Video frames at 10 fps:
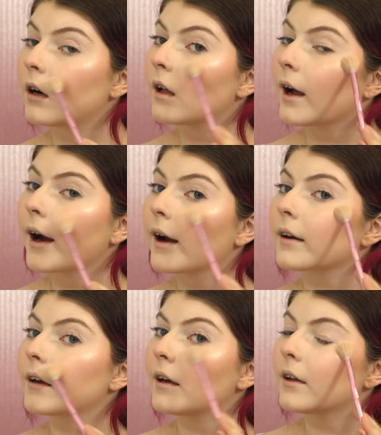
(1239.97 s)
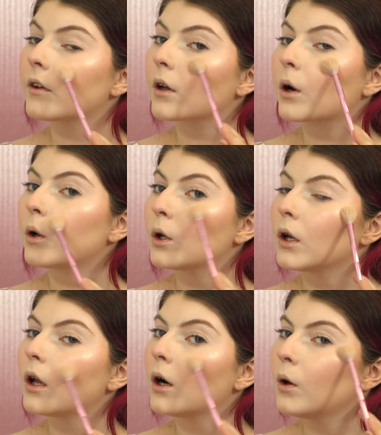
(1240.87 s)
That is
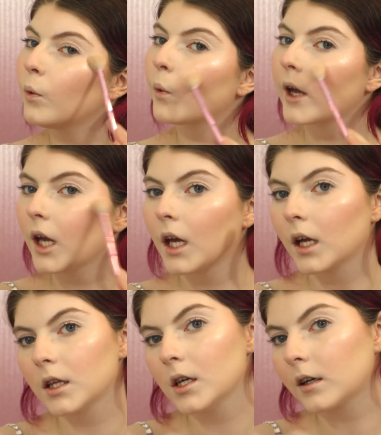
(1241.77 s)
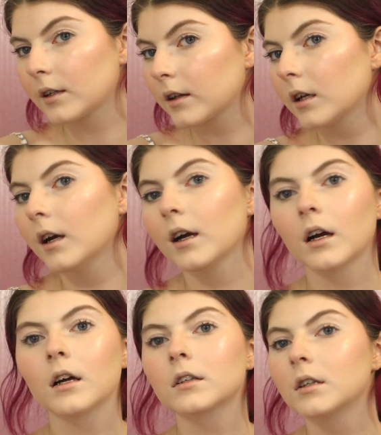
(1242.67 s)
glowing. Look at
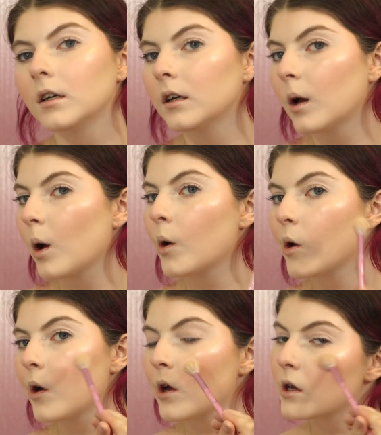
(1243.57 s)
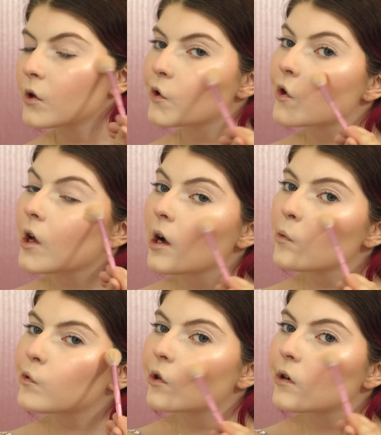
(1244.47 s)
that.
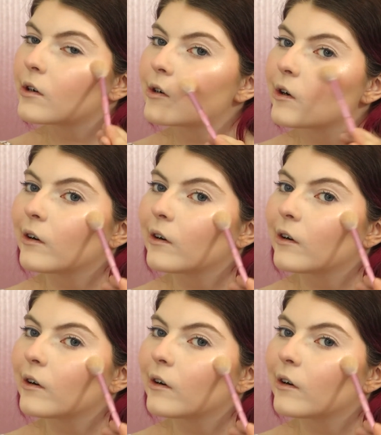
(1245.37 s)
Yelja.